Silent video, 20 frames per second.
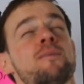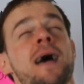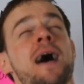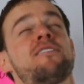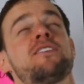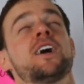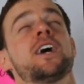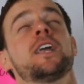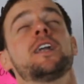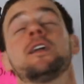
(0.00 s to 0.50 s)
from
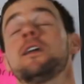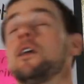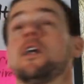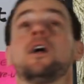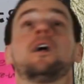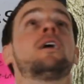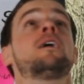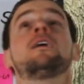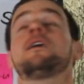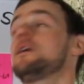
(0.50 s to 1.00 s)
heaven.
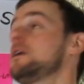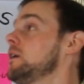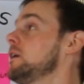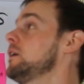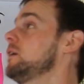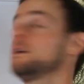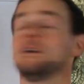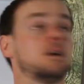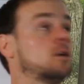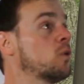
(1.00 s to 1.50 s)

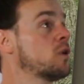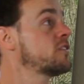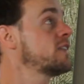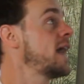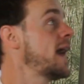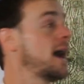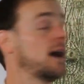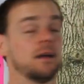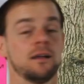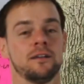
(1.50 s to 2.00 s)

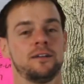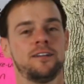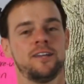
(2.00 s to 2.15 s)
Where's that?